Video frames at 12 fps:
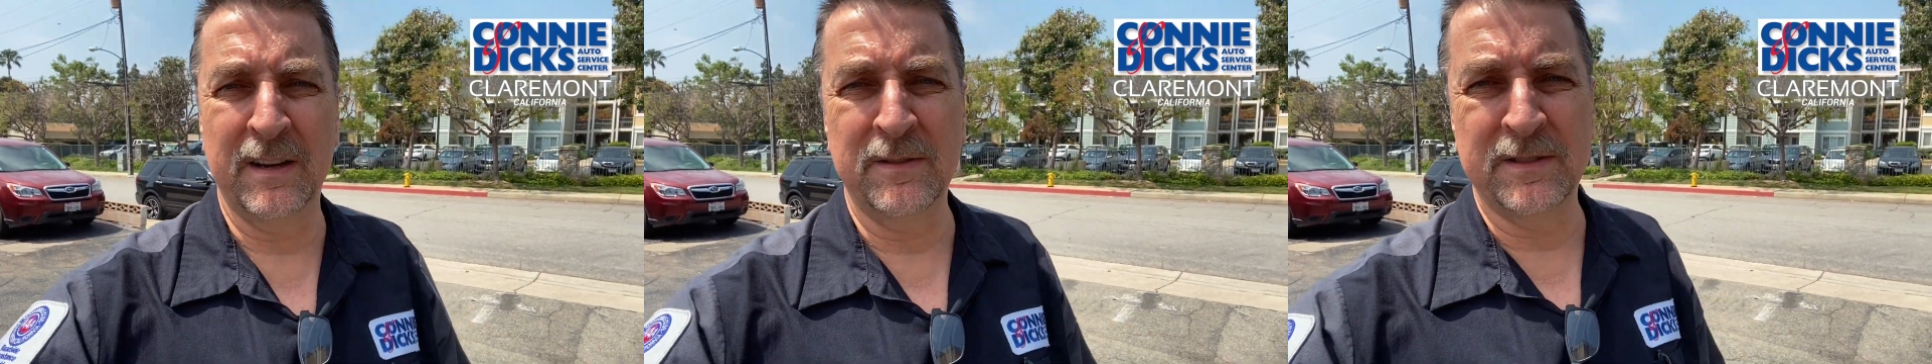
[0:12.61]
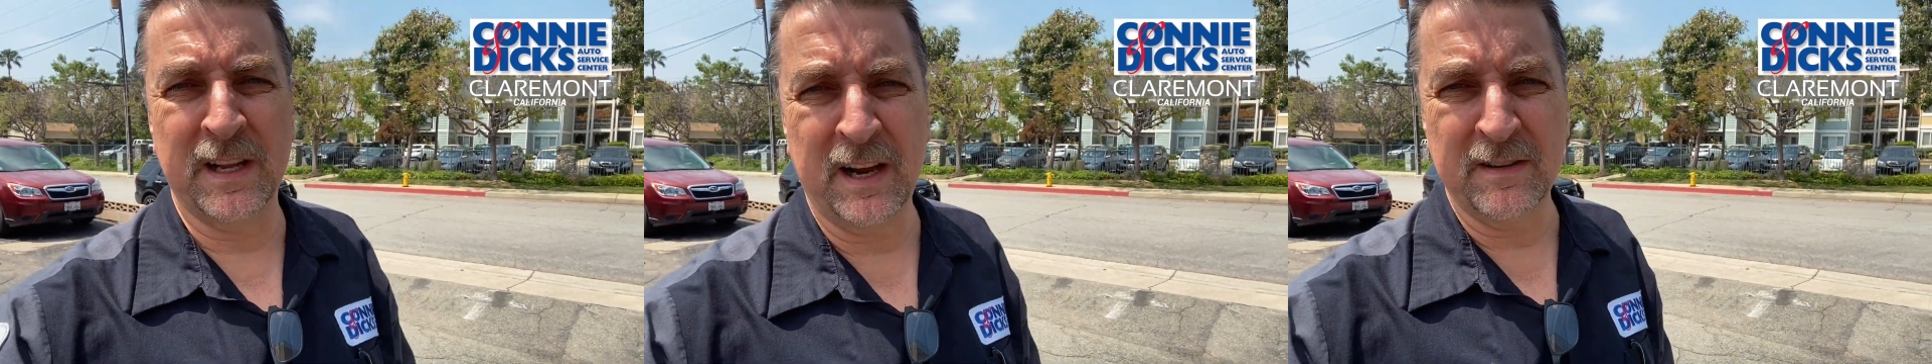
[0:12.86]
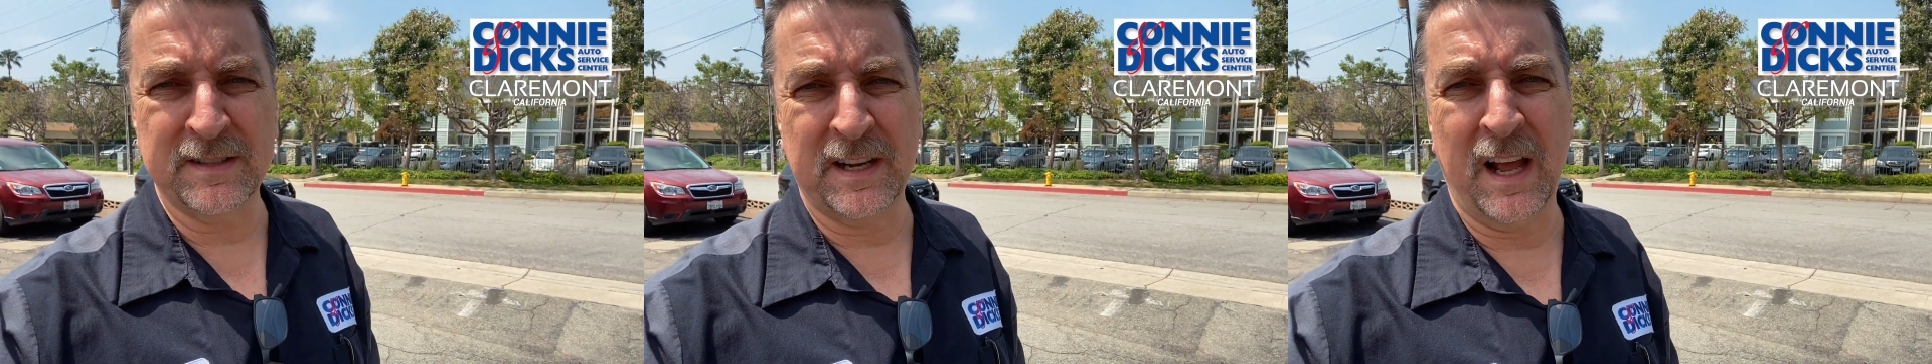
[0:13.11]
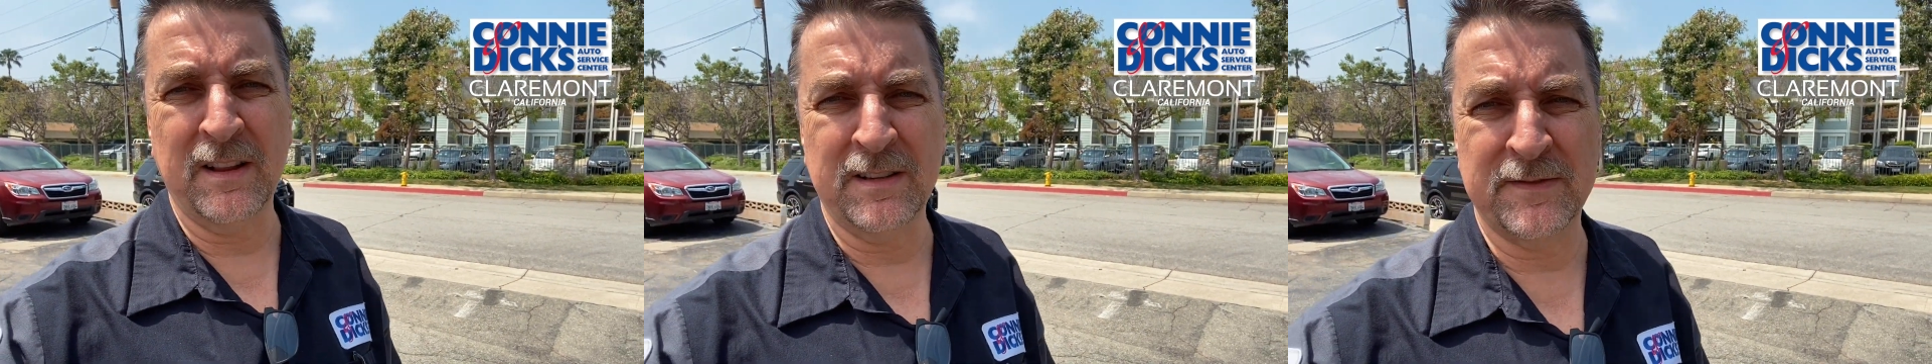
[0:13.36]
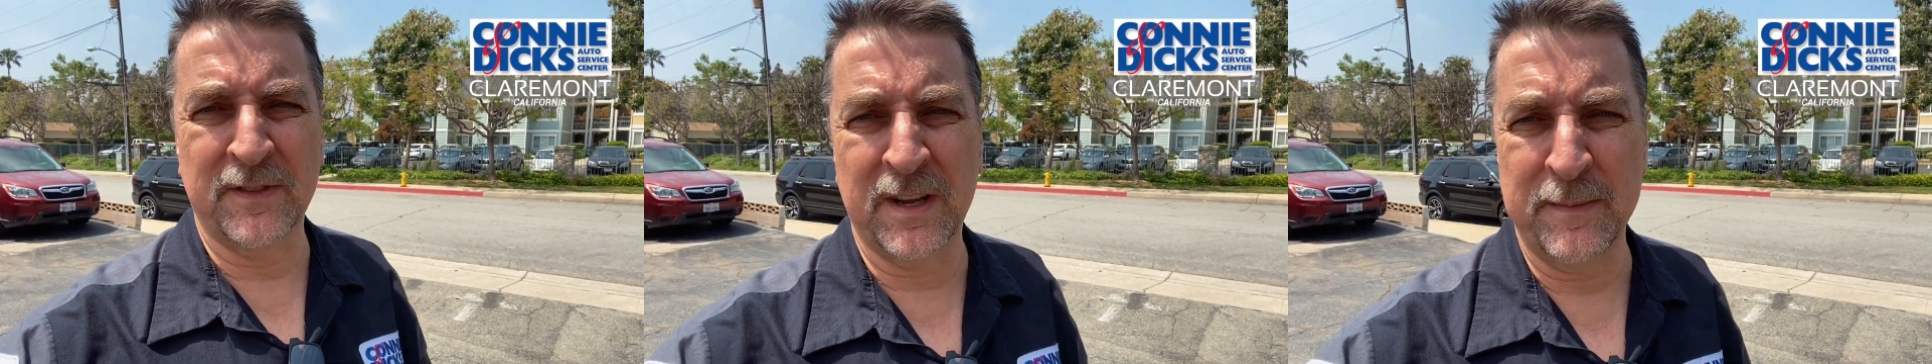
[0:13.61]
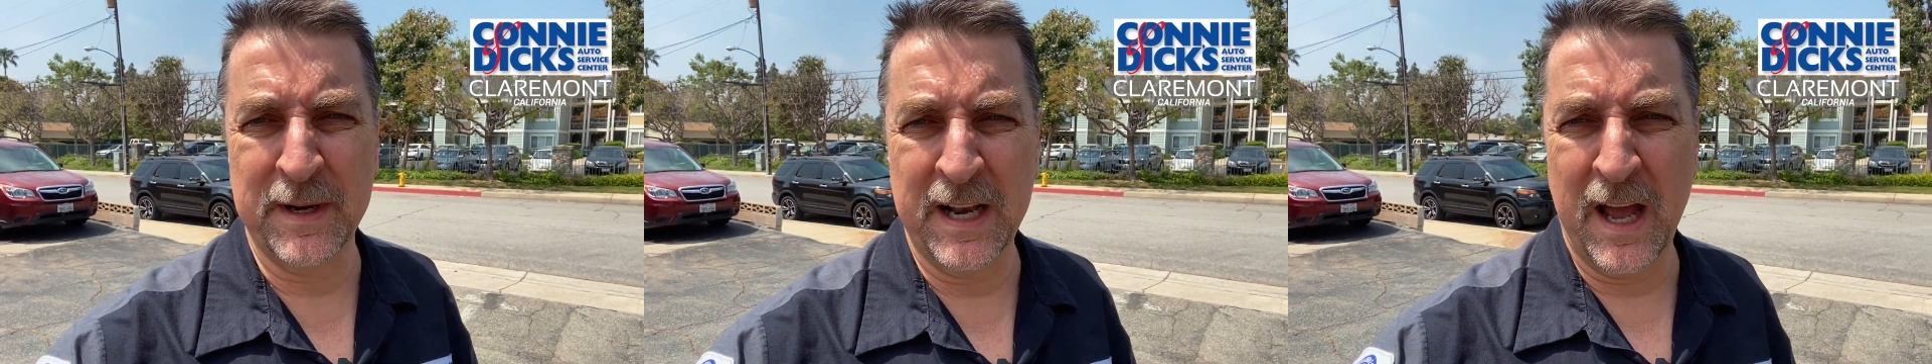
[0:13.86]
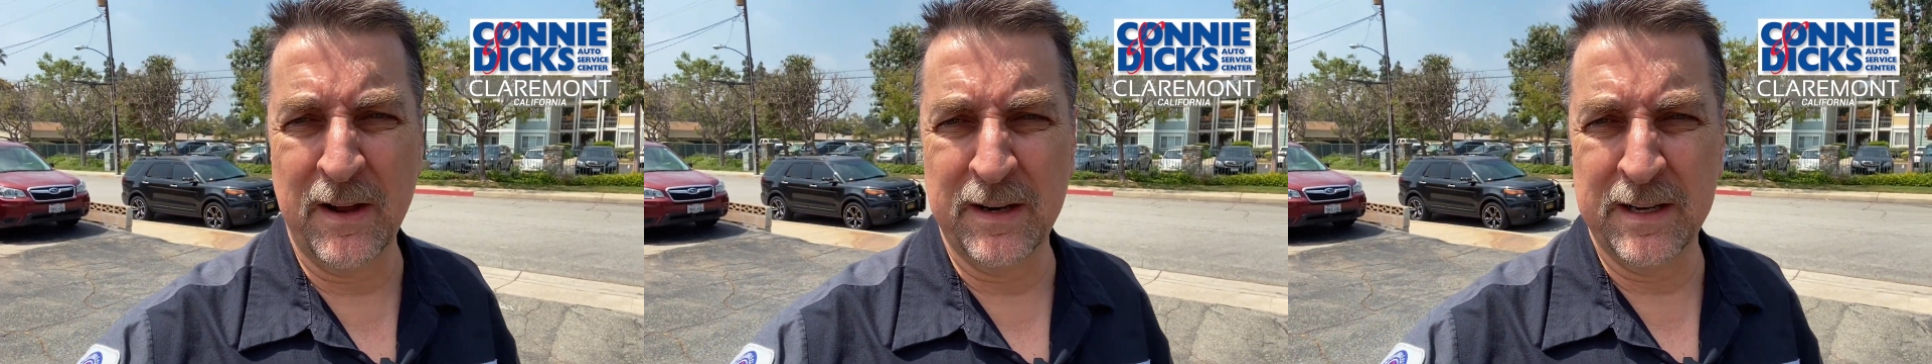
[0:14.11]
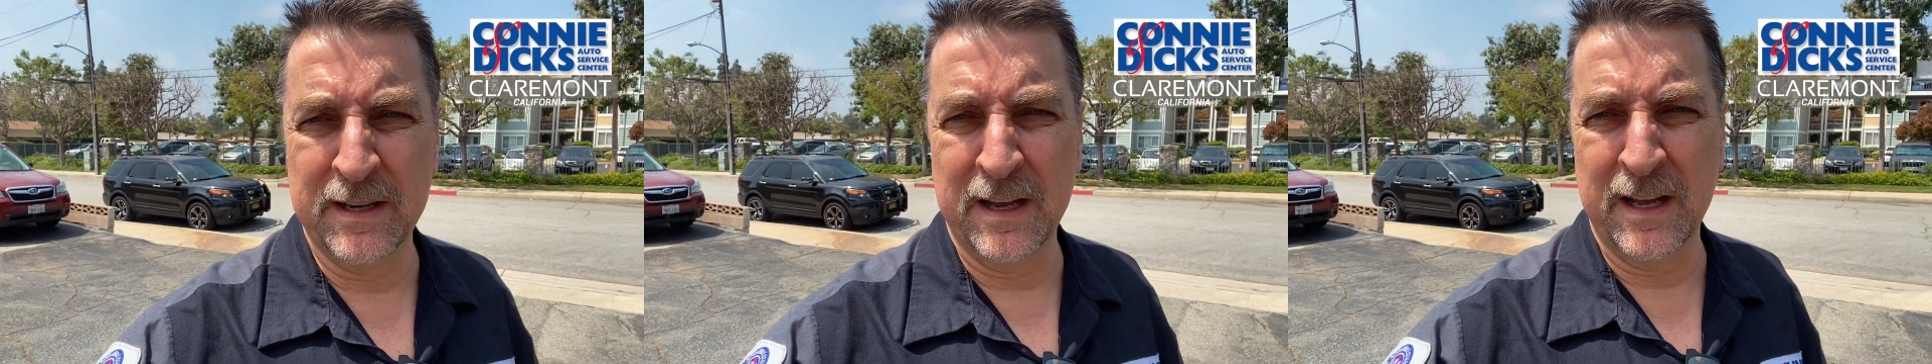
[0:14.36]
who's a hairstylist, for coming down
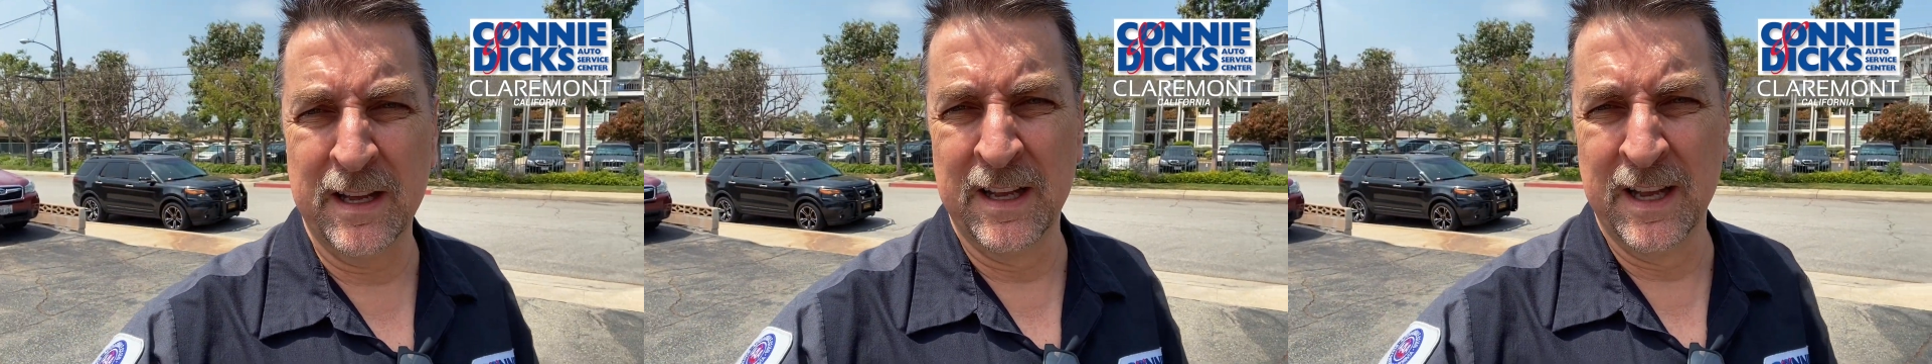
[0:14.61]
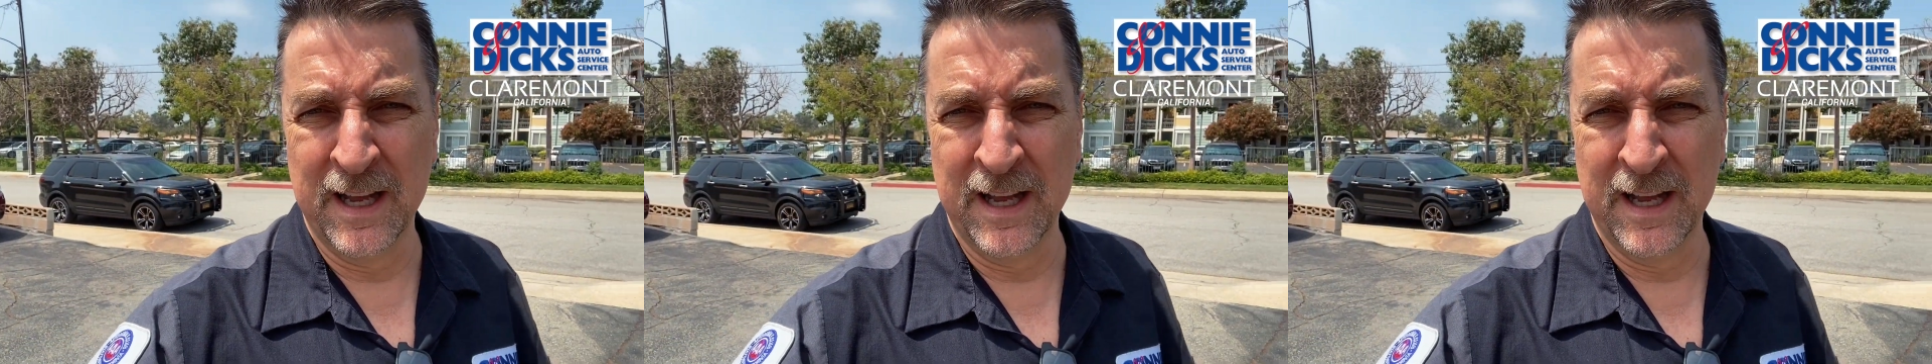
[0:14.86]
and